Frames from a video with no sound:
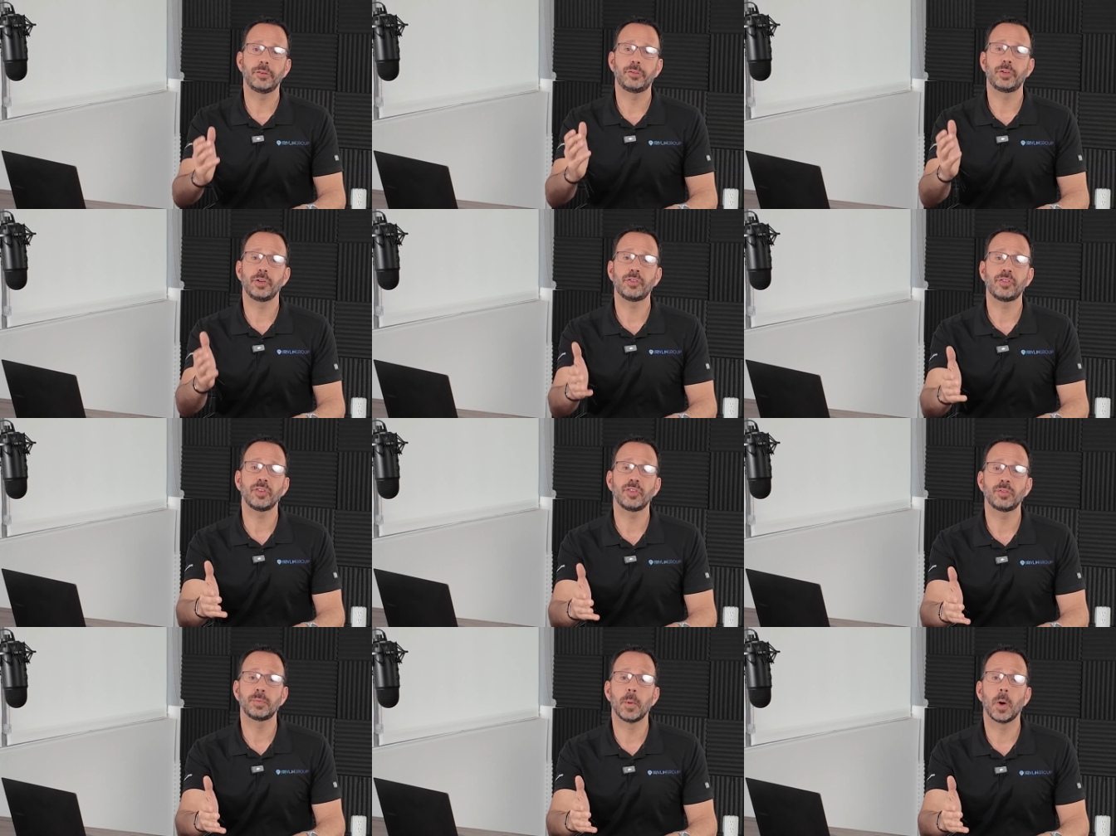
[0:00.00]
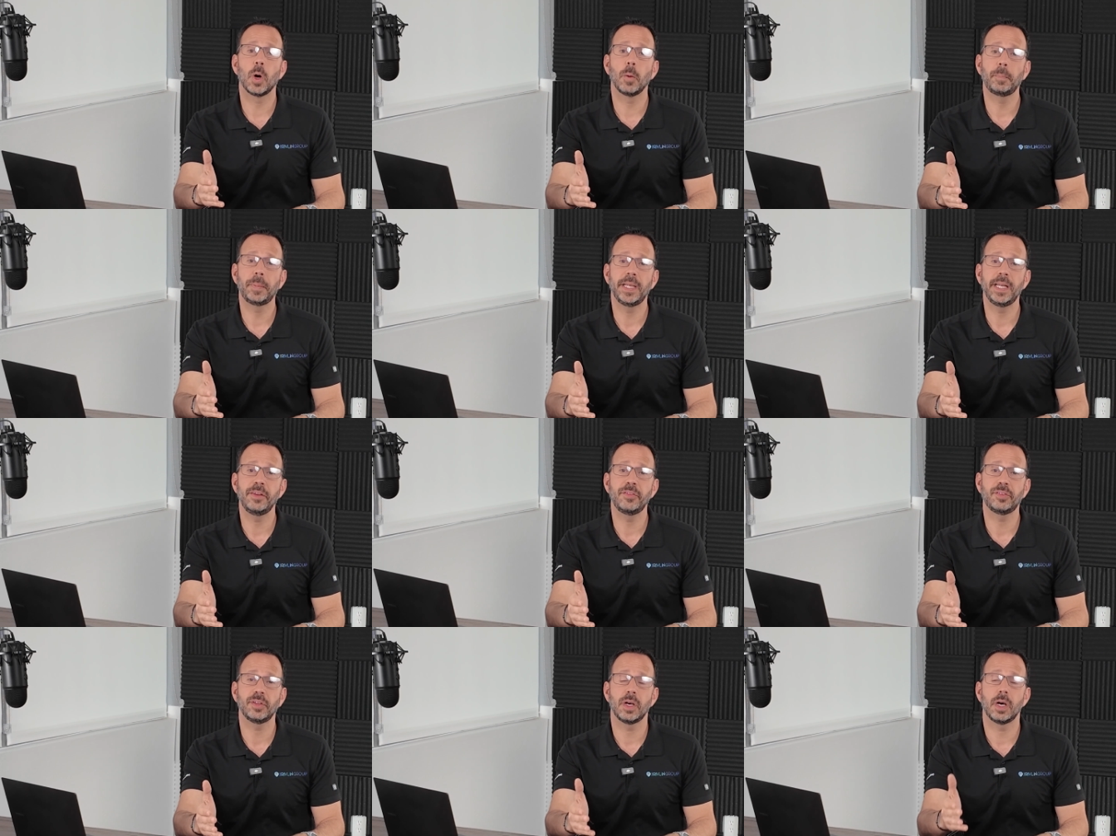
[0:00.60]
it's just a small
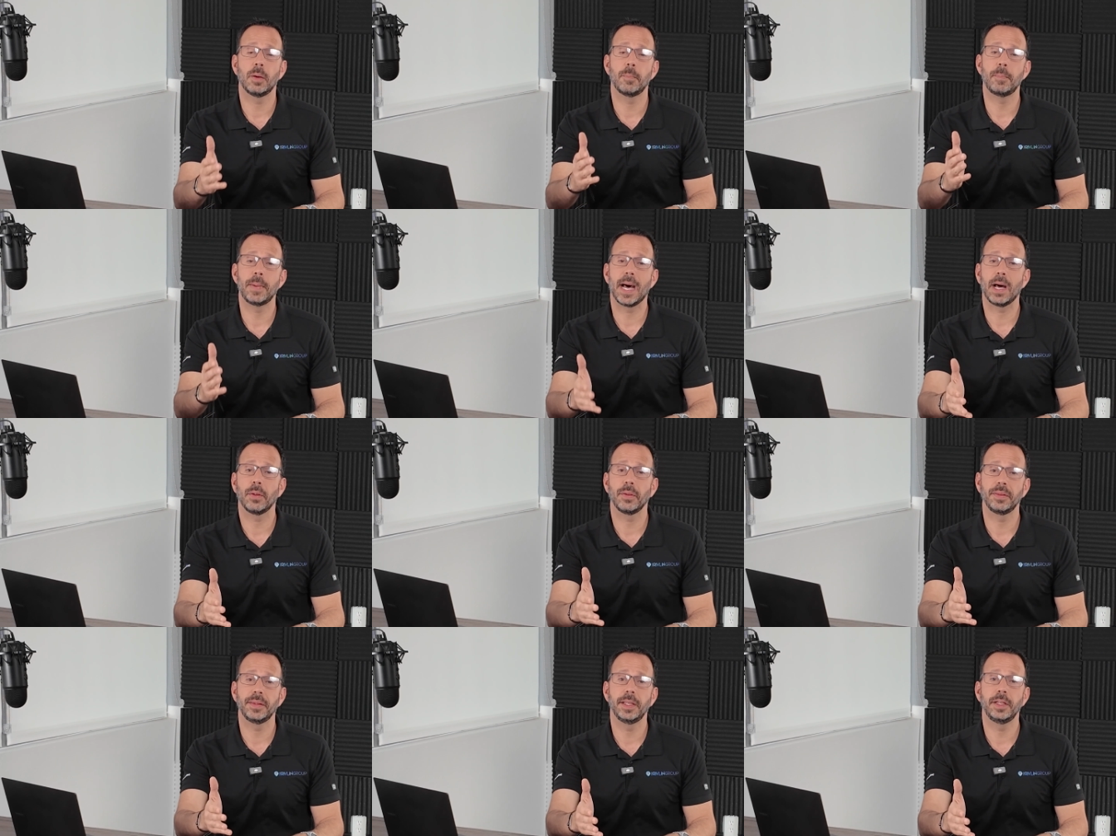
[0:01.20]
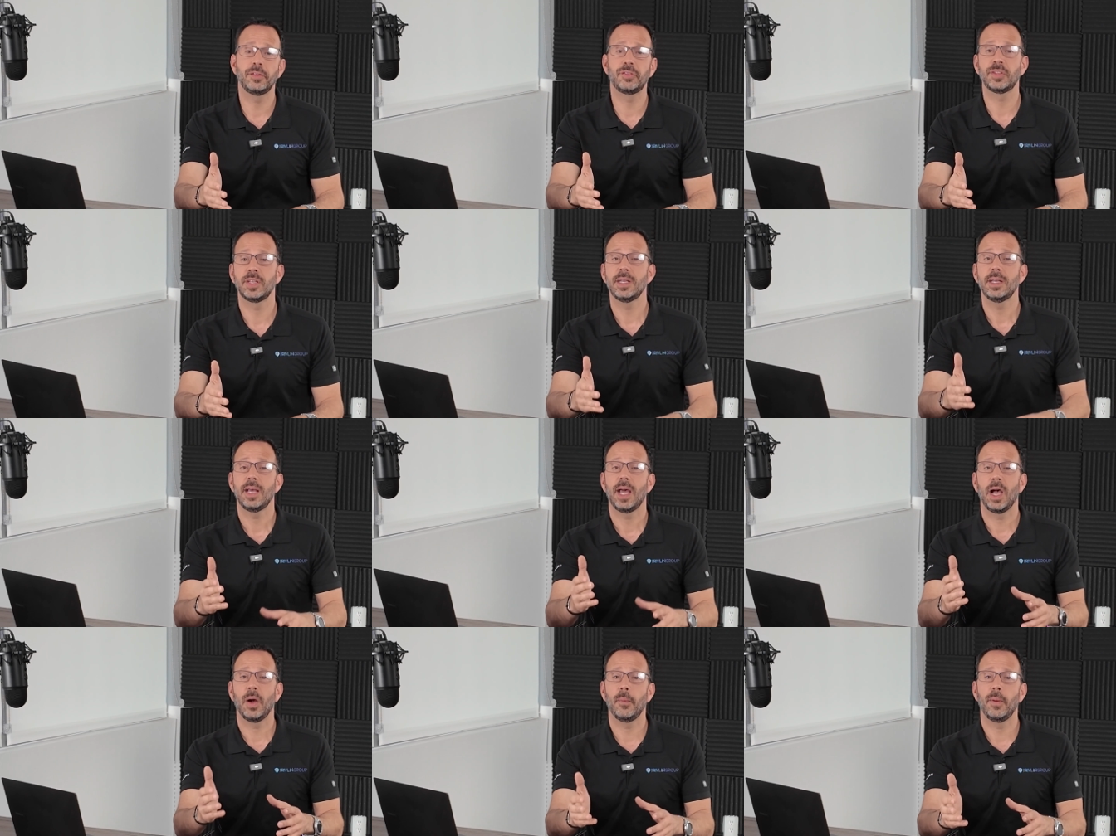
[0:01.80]
piece about this.
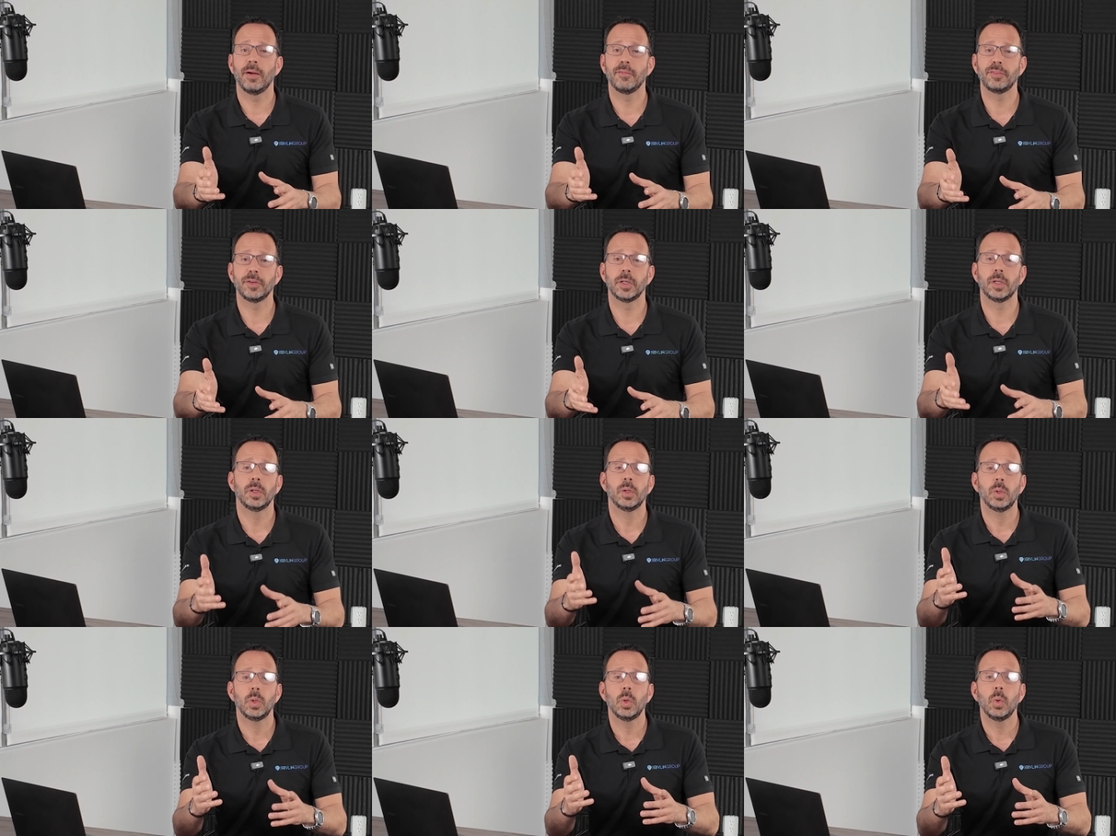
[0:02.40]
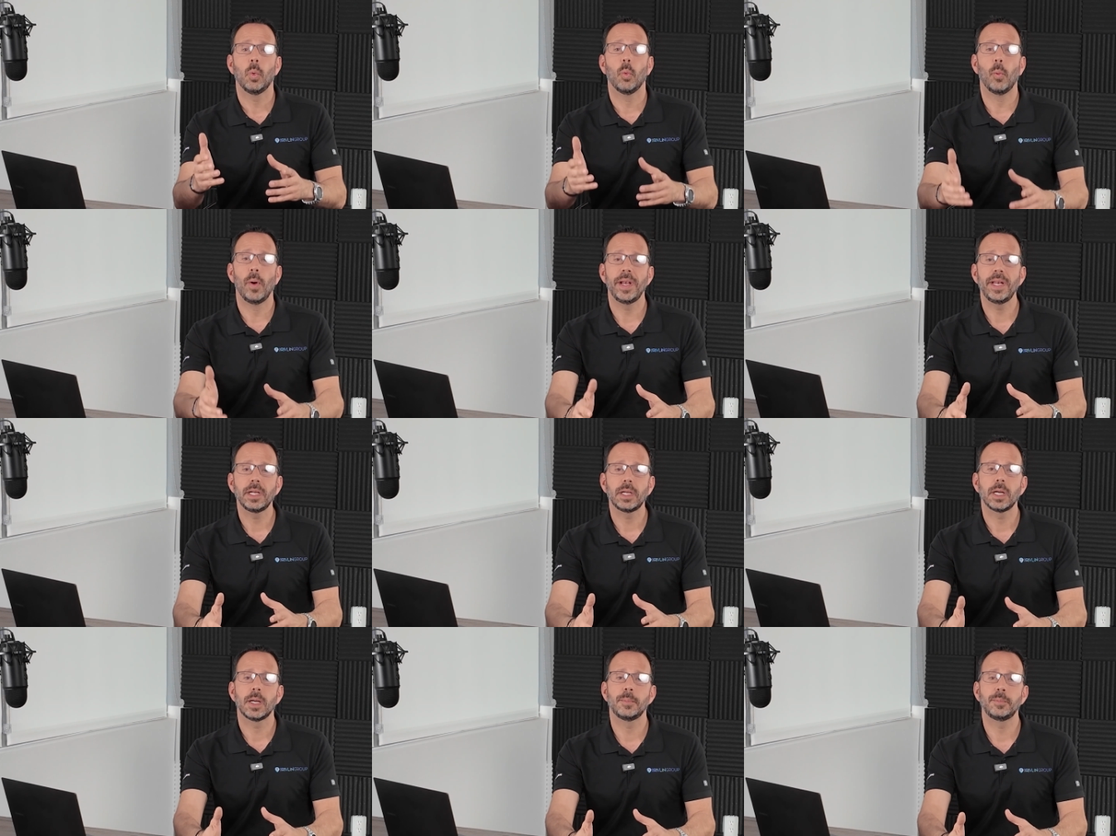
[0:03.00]
However, when
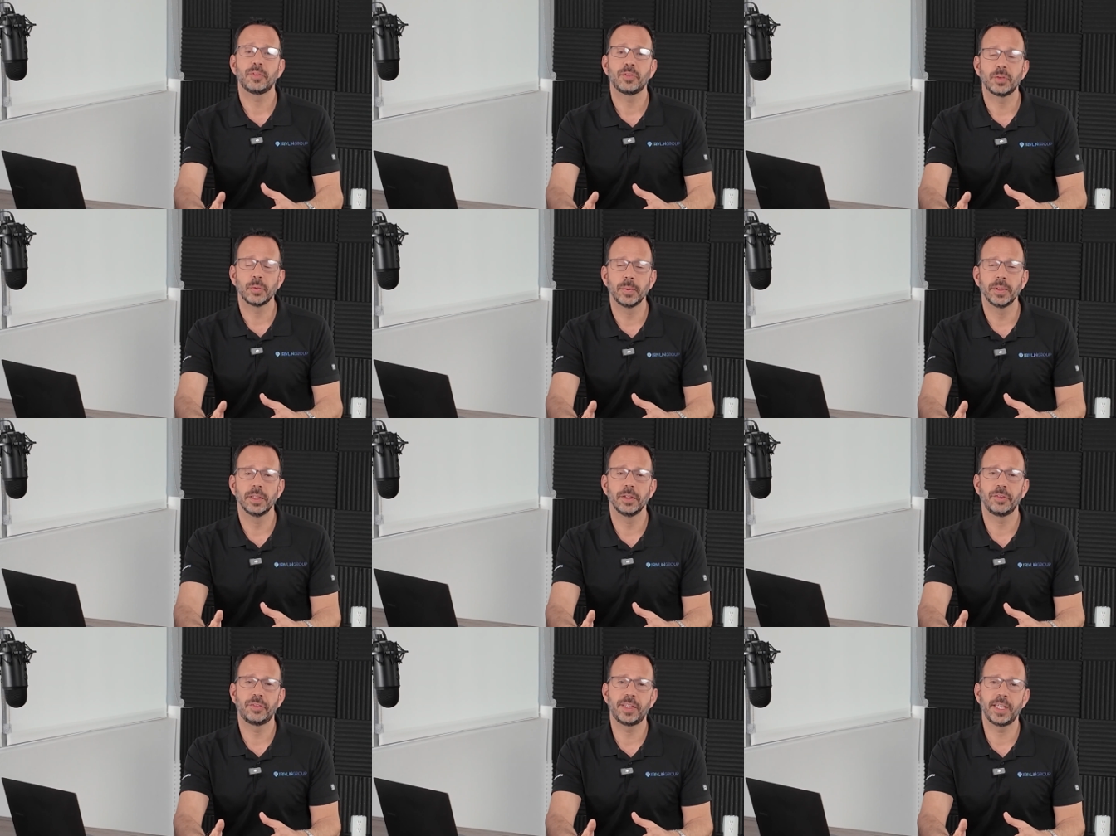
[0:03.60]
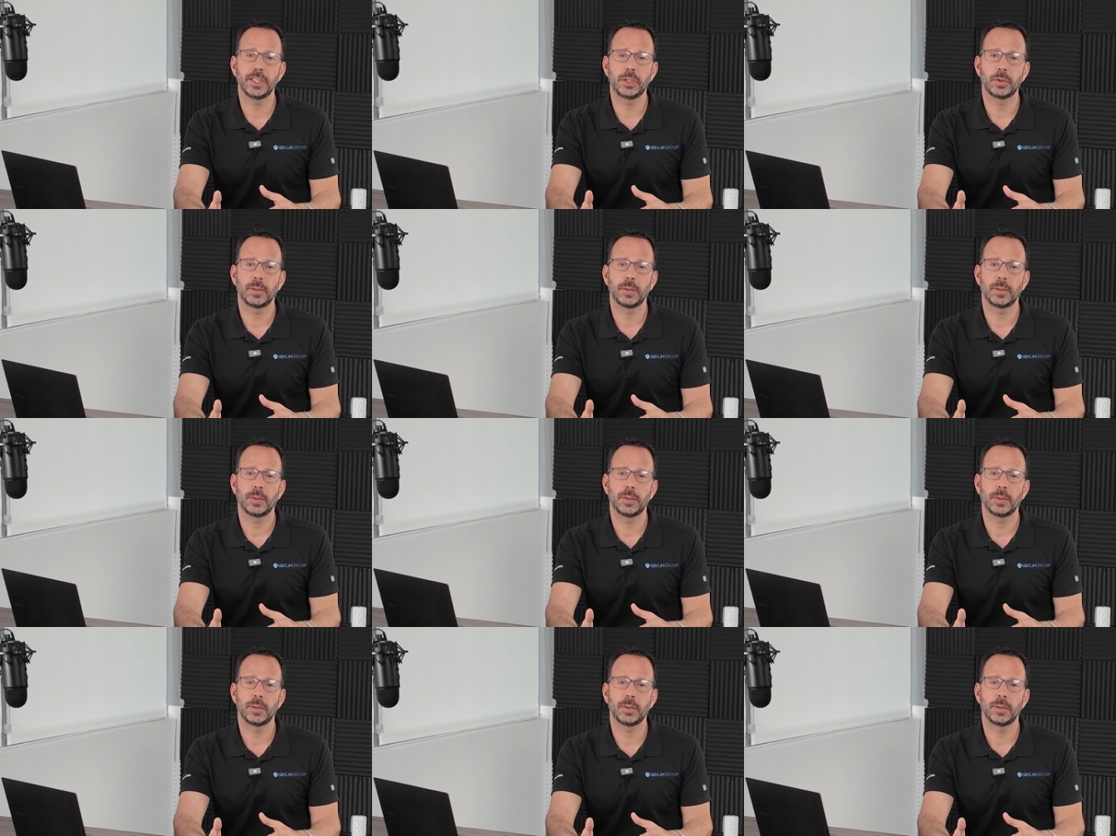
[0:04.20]
it comes to real estate